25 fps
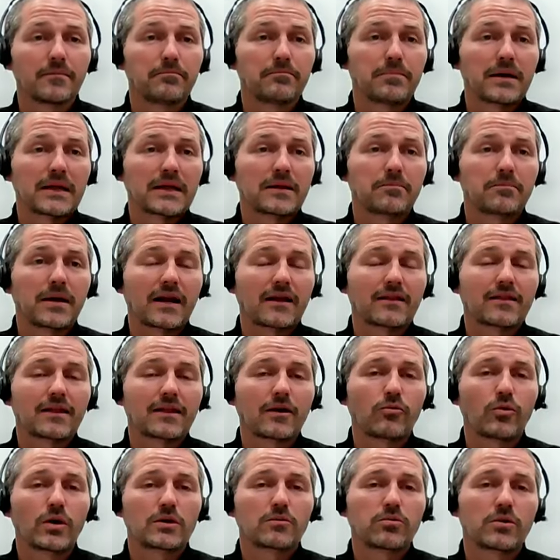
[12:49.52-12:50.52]
But I
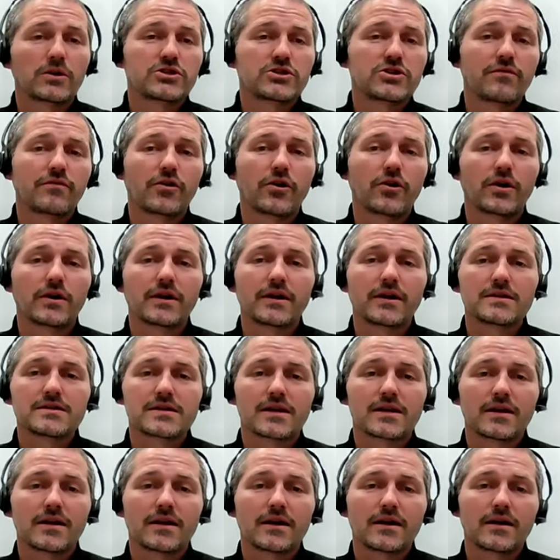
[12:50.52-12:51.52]
think what you've got is
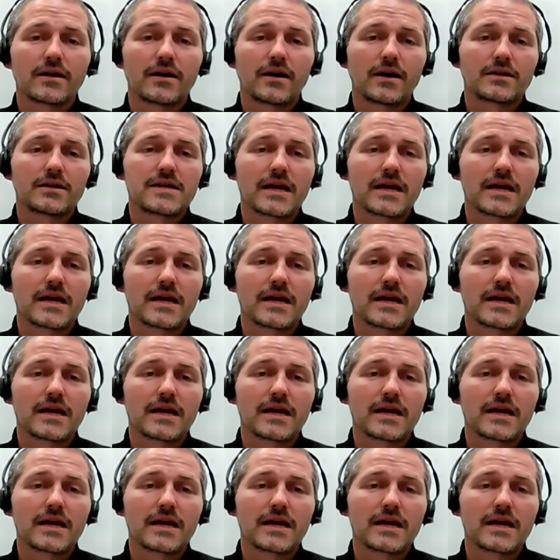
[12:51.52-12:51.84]
a